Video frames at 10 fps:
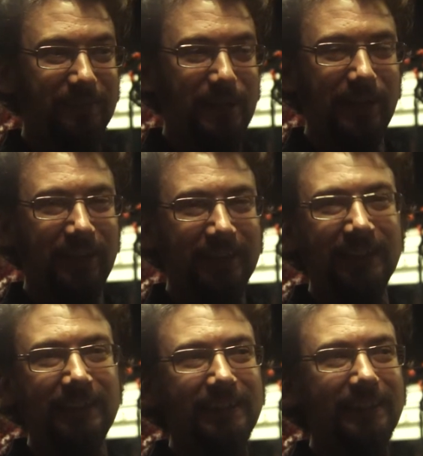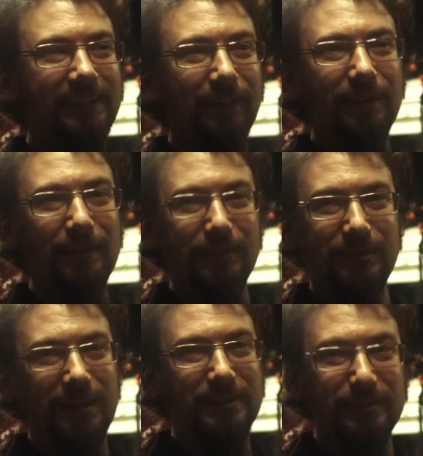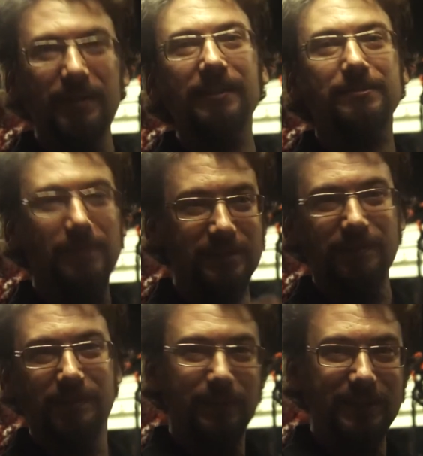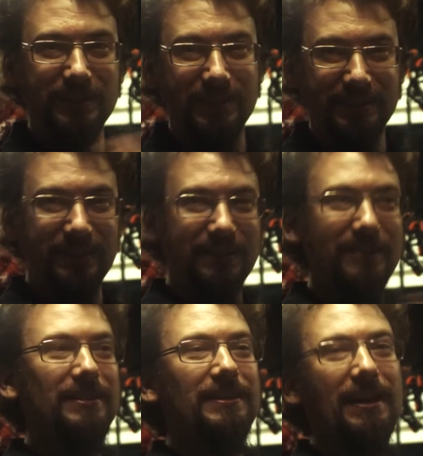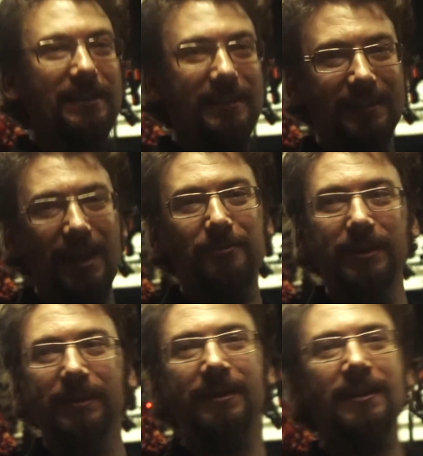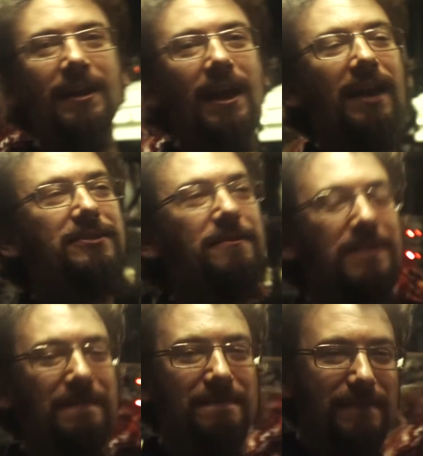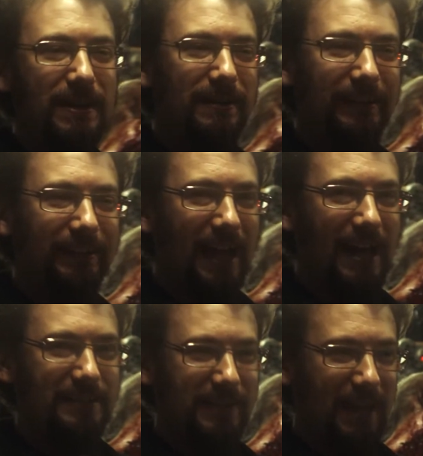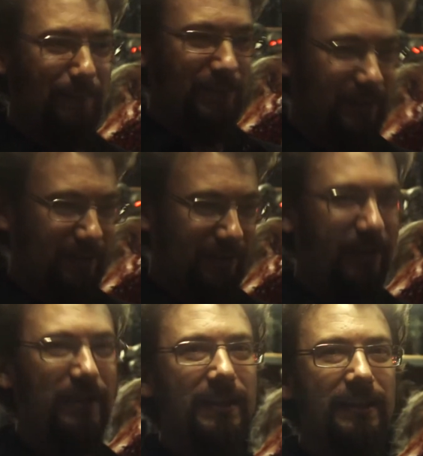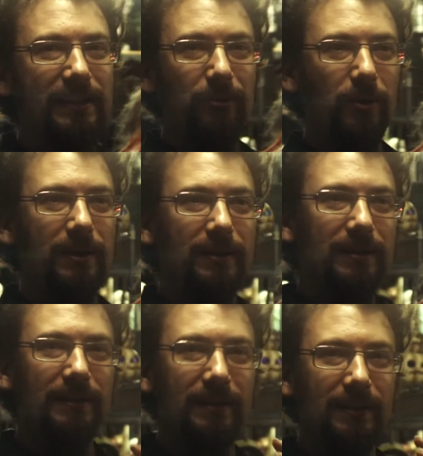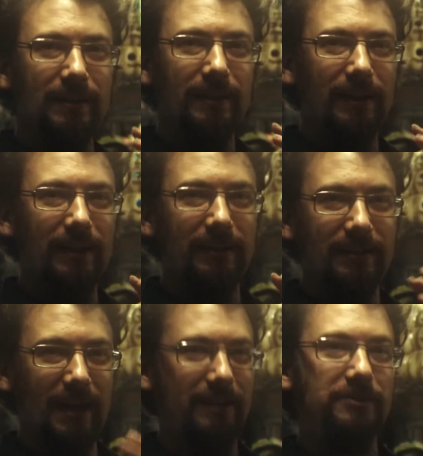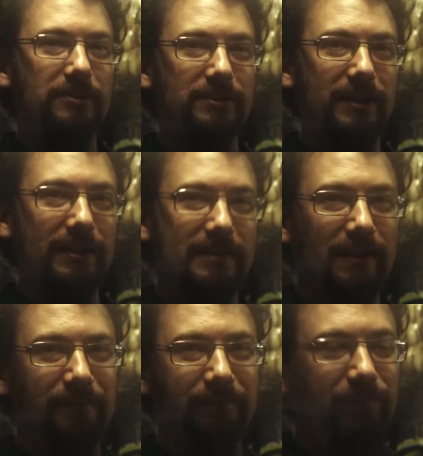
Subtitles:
where, you know, they would try to spend as much of their budget as they could in that week. And so for the very last episode, they wanted a dinosaur skeleton.